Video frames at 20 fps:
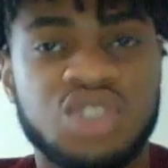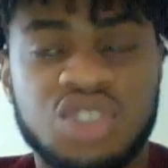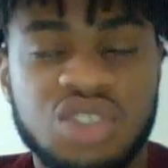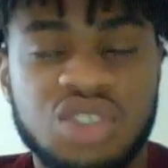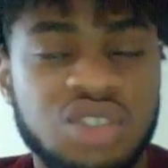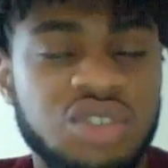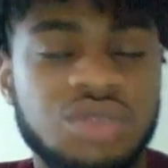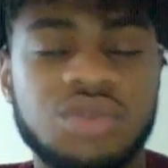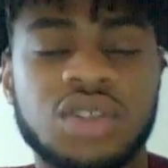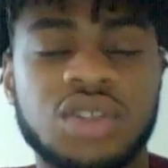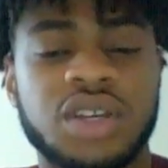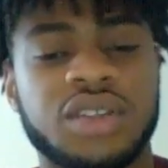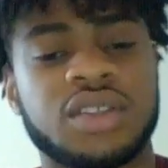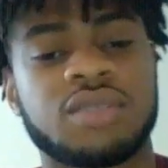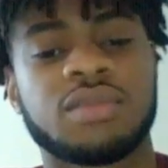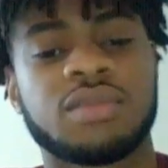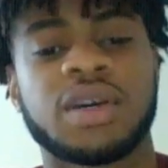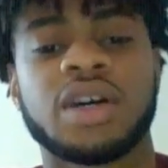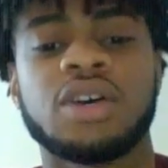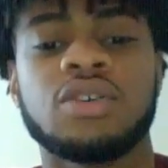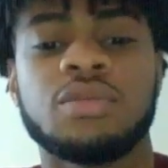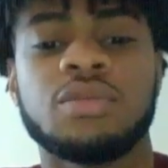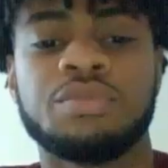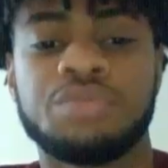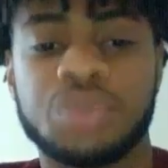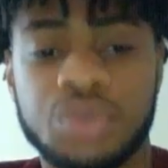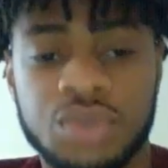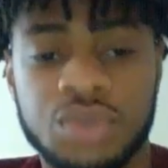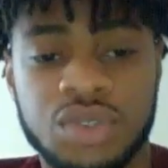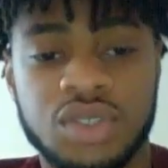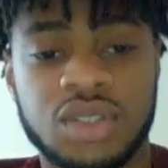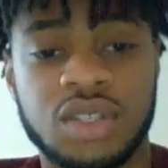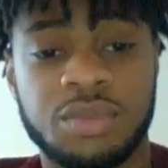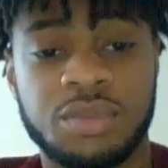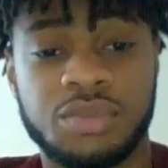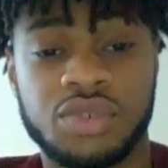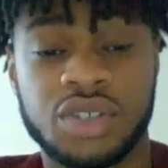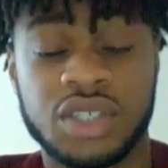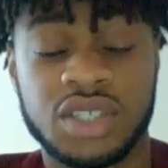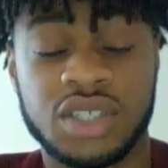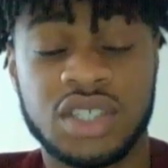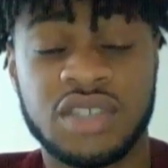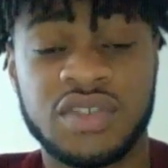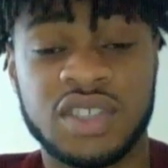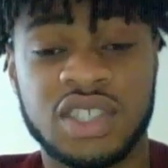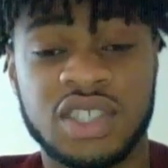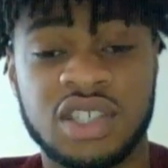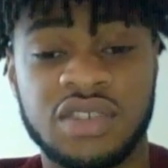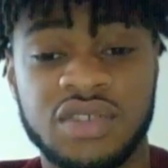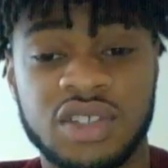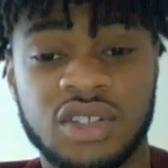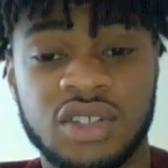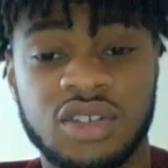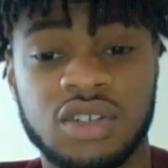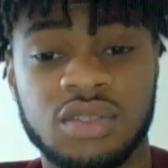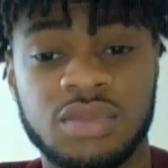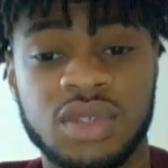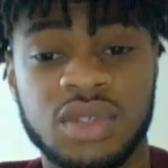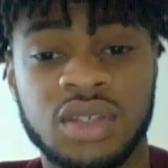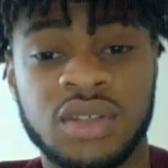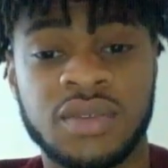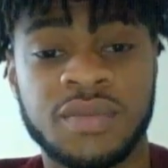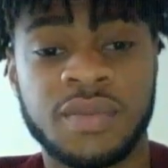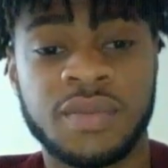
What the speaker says: should do nothing but help boost the productivity of an economy.